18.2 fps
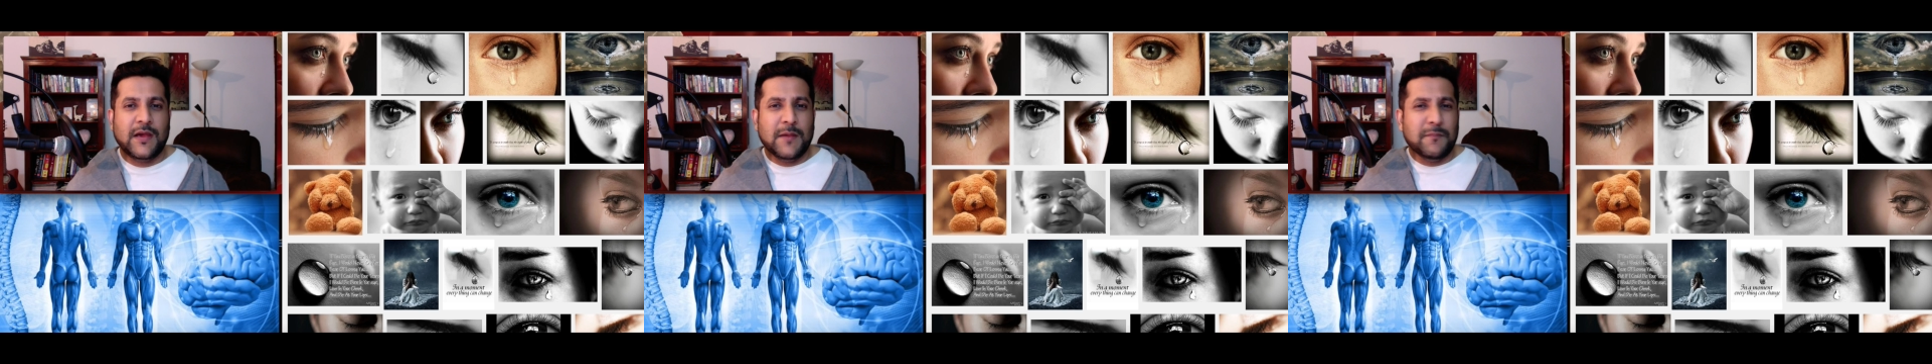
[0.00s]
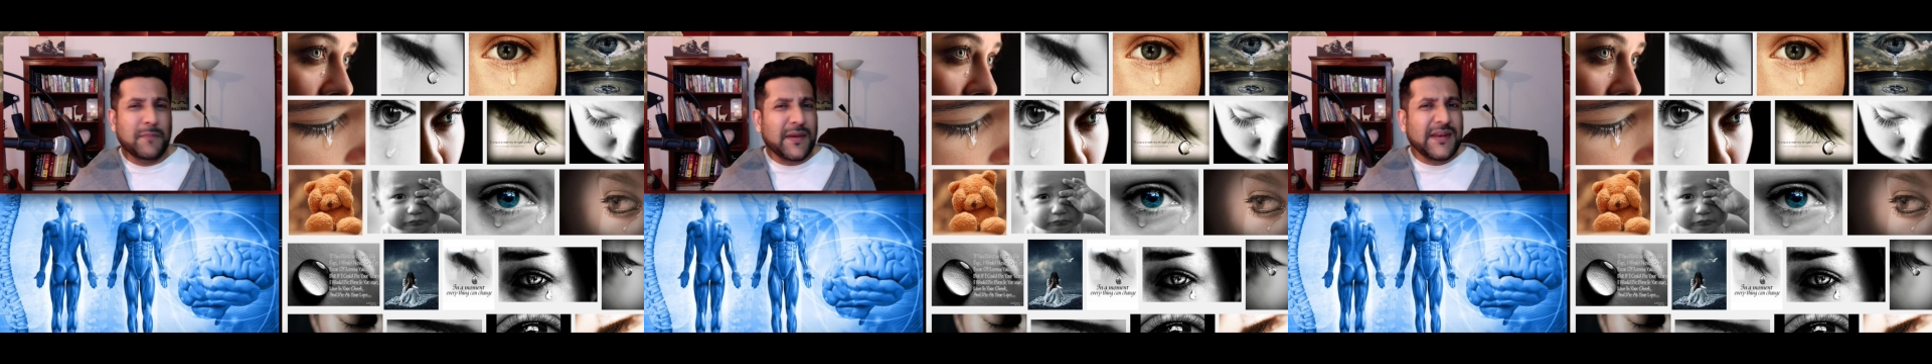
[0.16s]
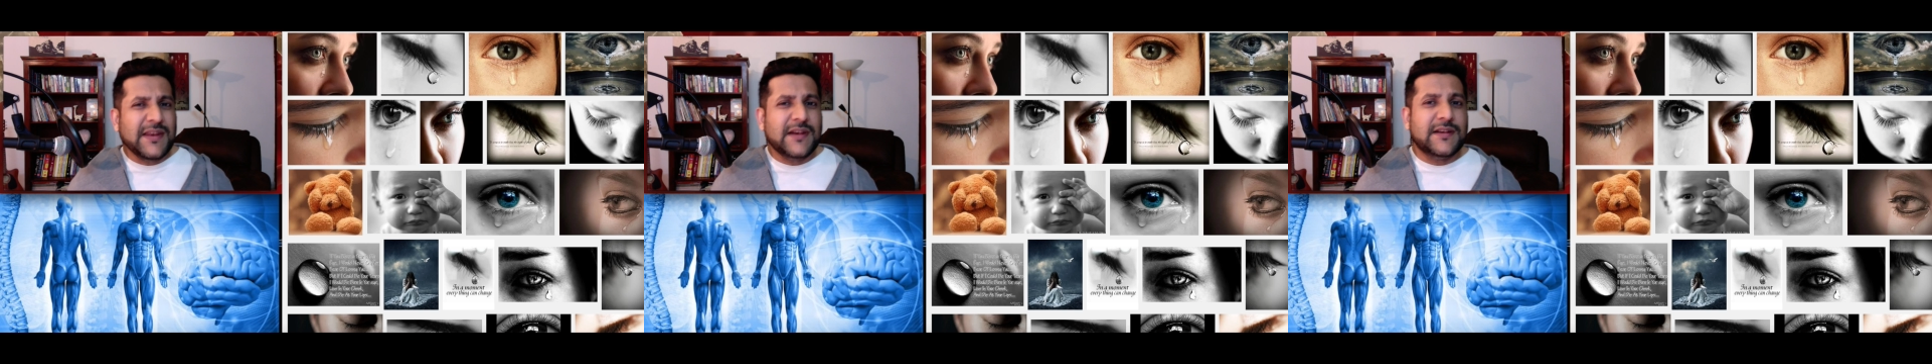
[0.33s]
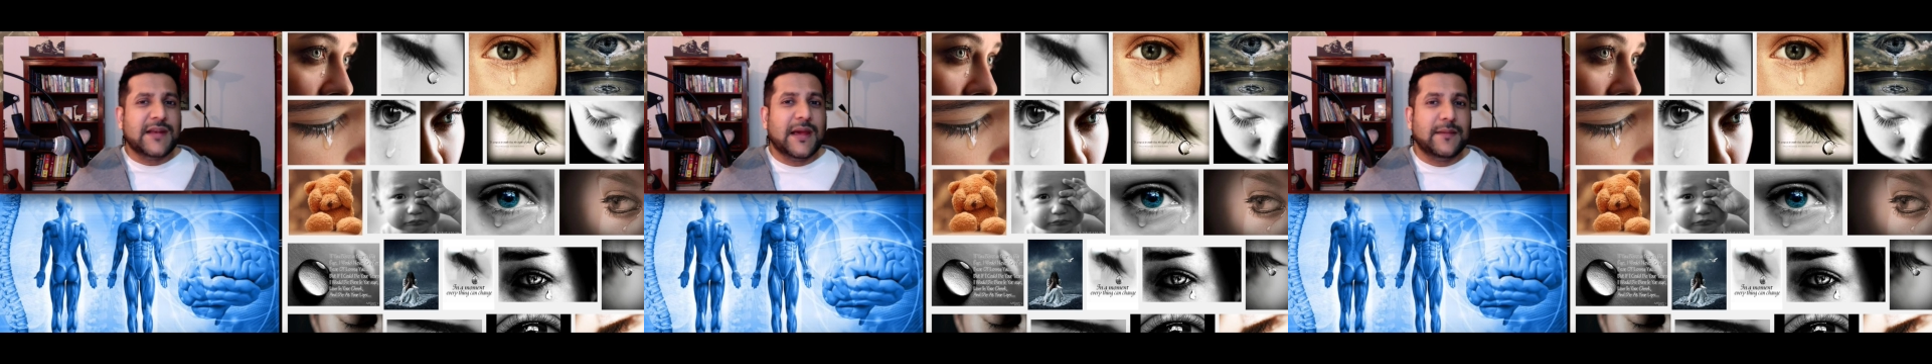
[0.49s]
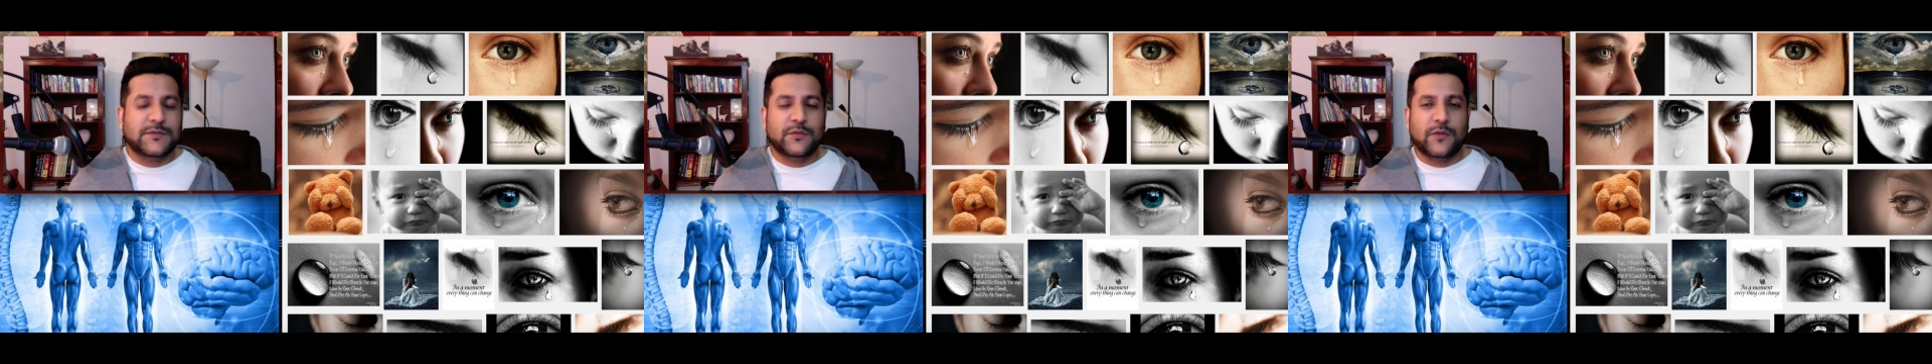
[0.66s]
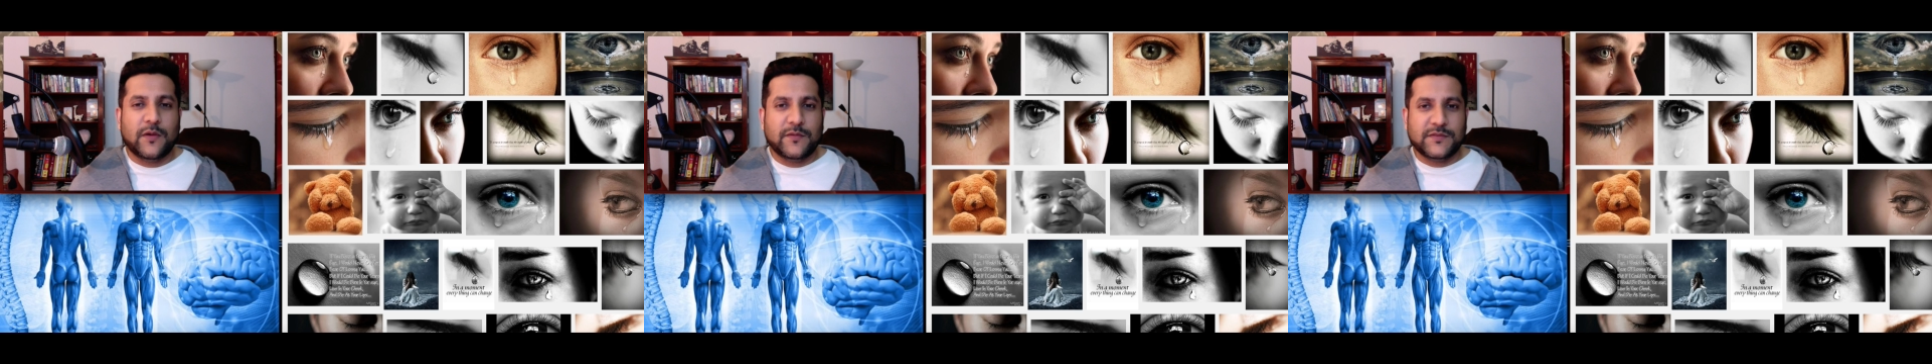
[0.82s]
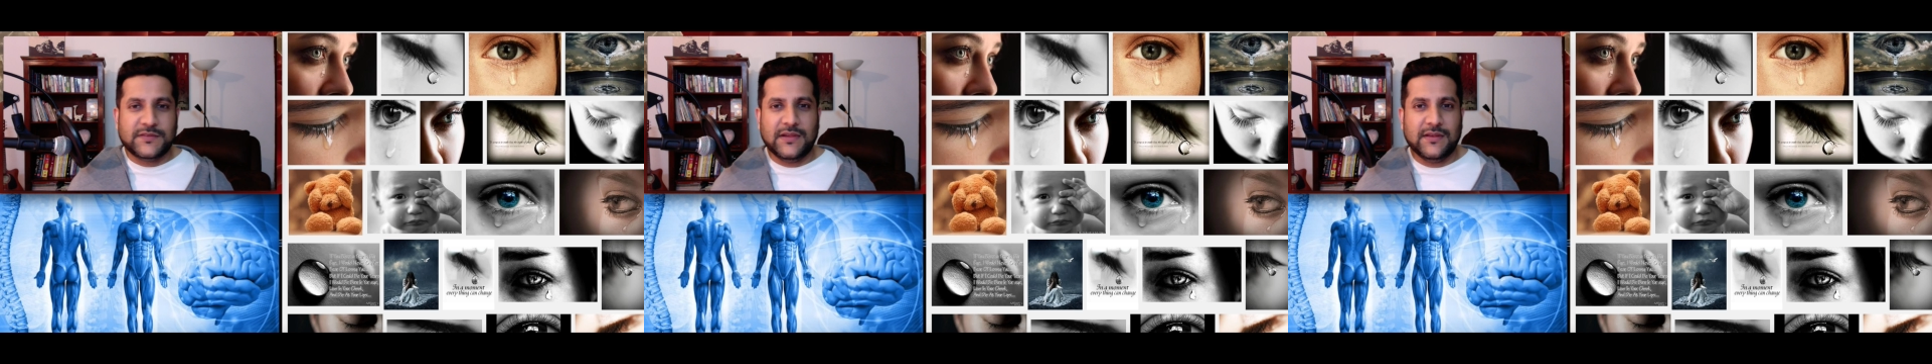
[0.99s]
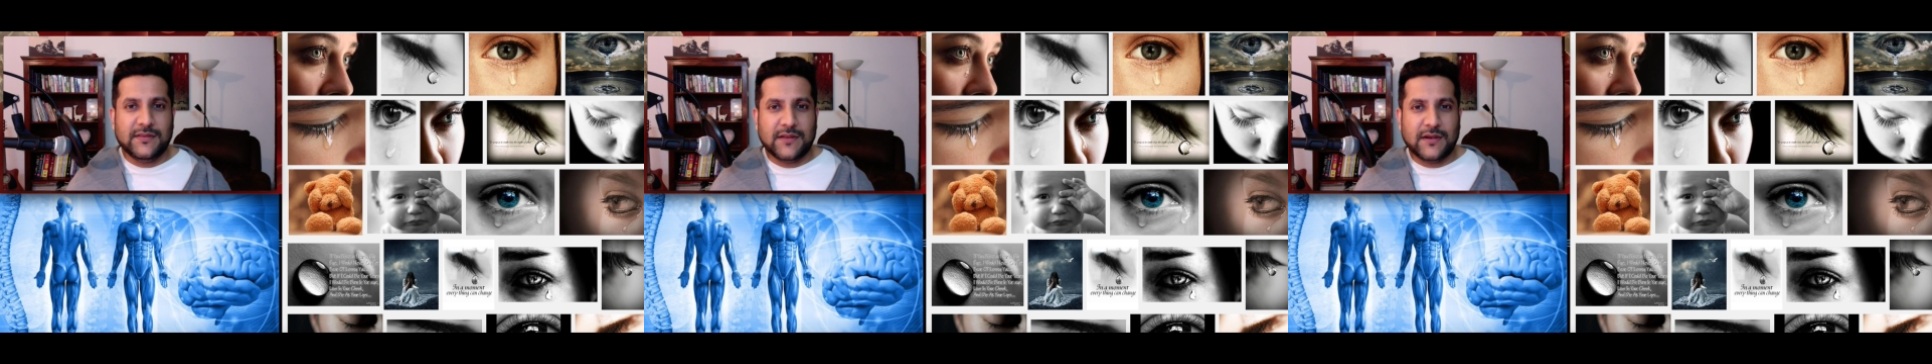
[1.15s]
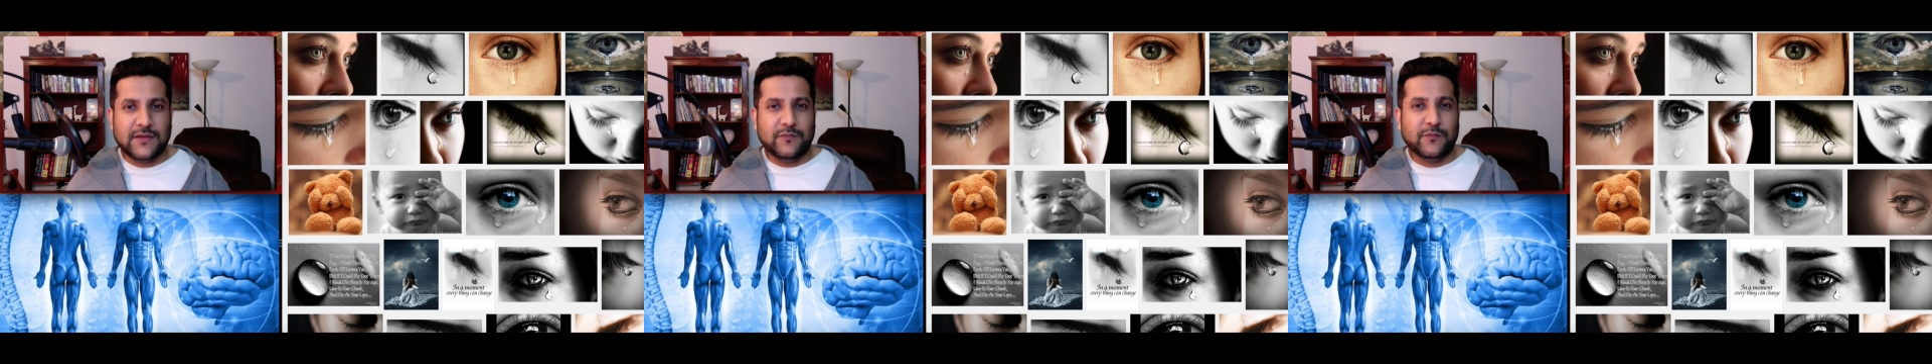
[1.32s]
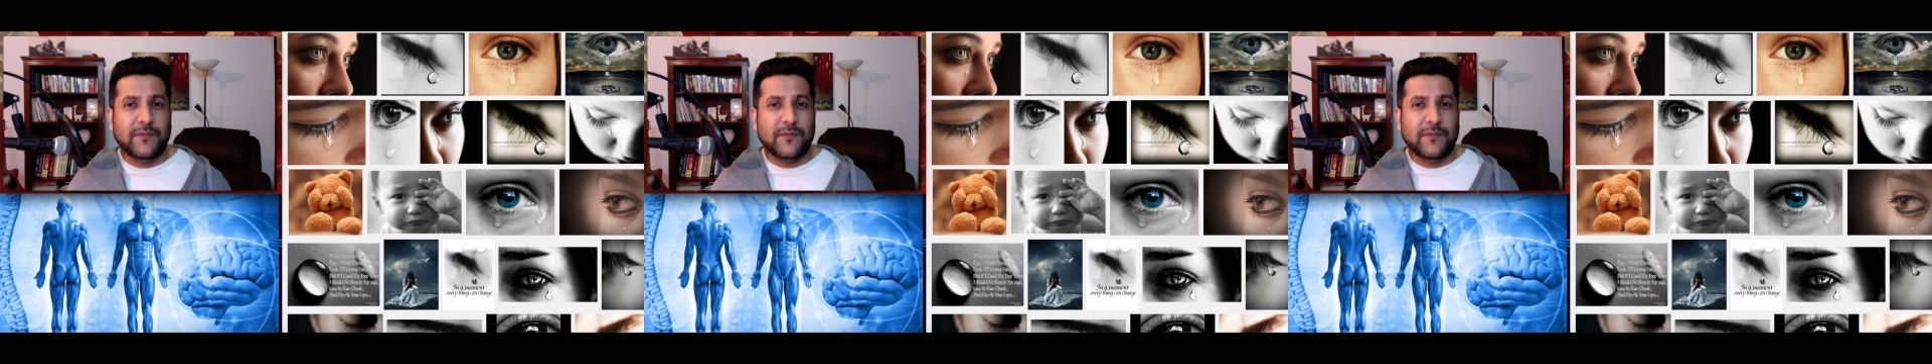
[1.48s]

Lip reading: Many times you would have seen that